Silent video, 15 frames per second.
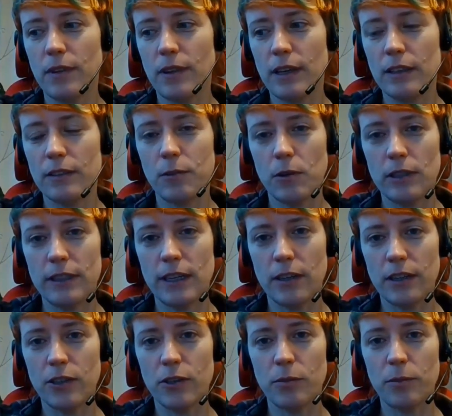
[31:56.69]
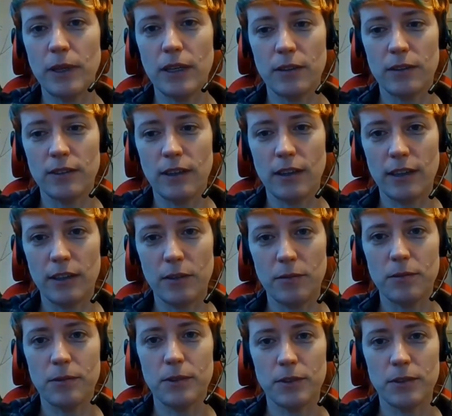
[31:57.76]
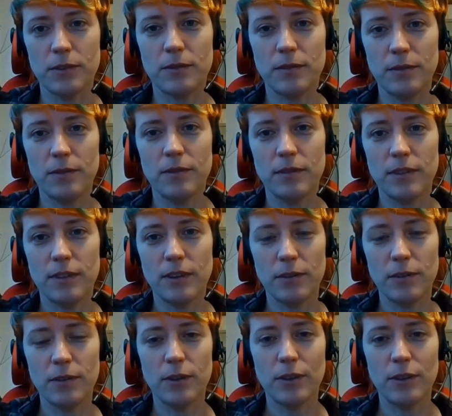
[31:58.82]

things falling down it could be a sign of just not